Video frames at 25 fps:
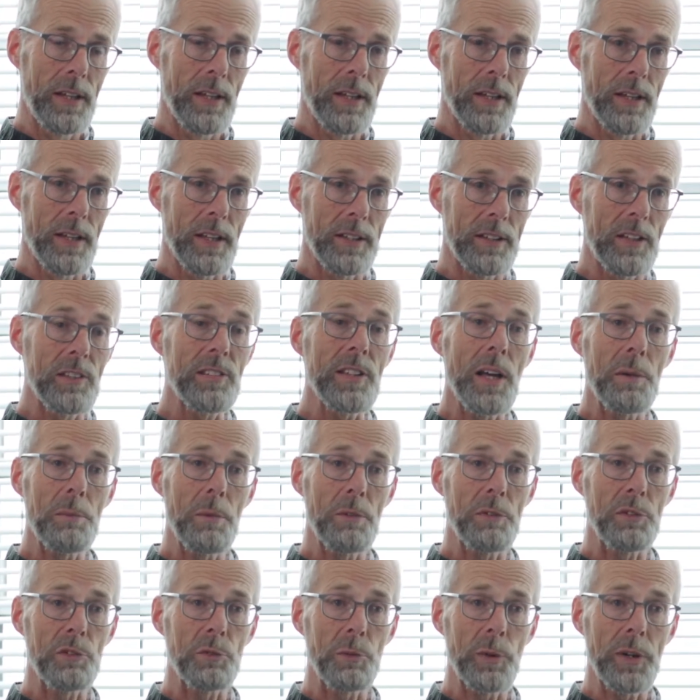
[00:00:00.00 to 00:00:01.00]
At the time
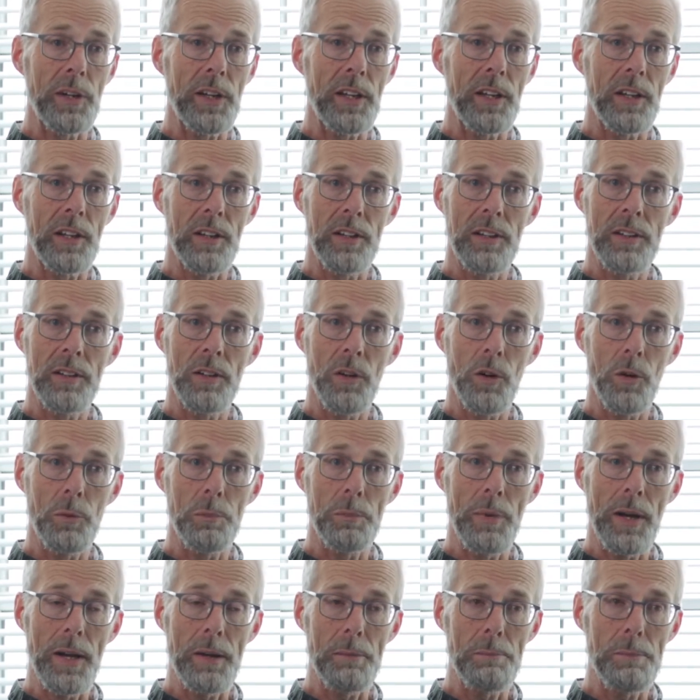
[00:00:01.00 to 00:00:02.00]
I was working
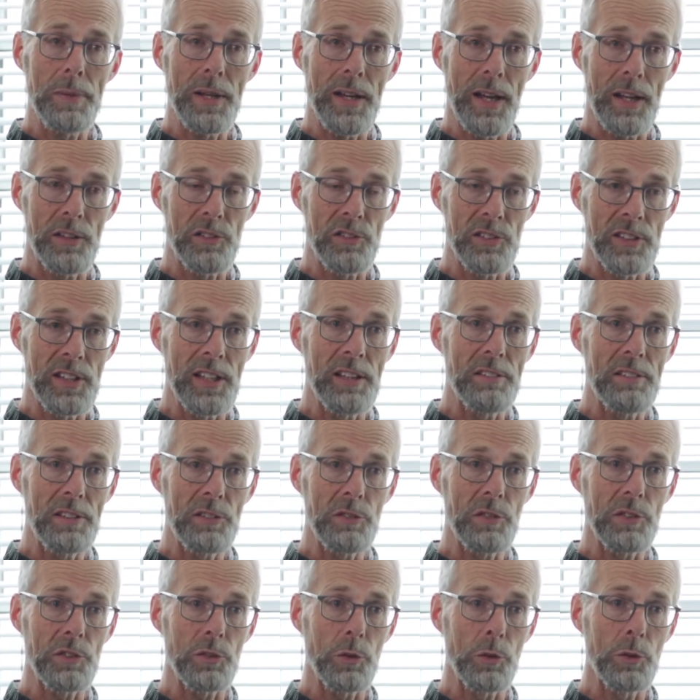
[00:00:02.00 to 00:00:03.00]
on my PhD,
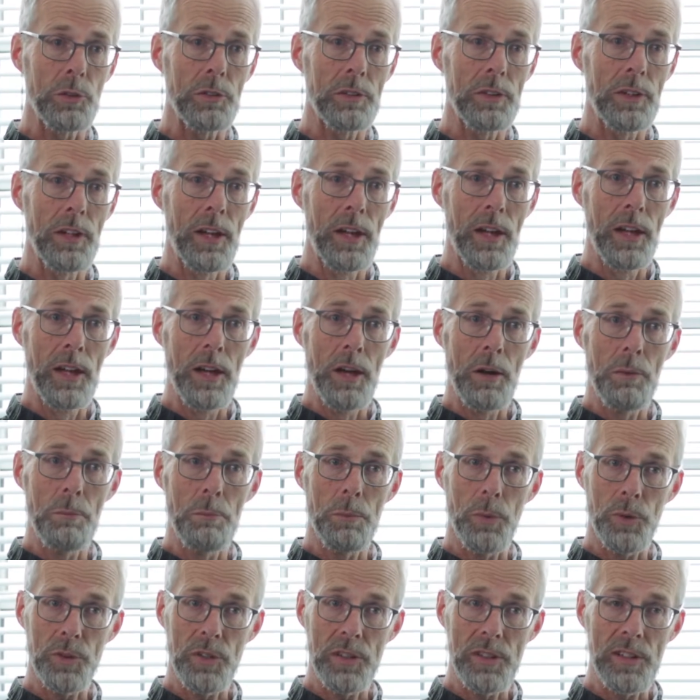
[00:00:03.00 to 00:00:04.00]
which was on
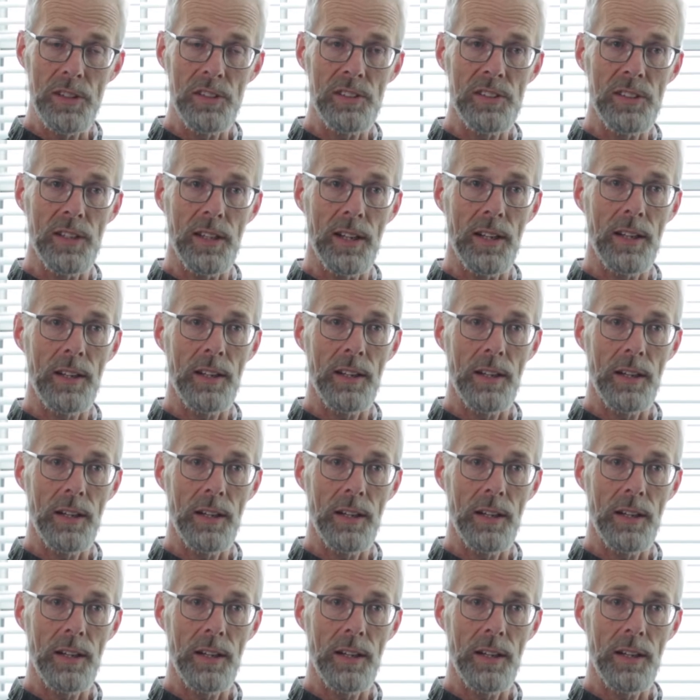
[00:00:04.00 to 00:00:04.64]
modernistic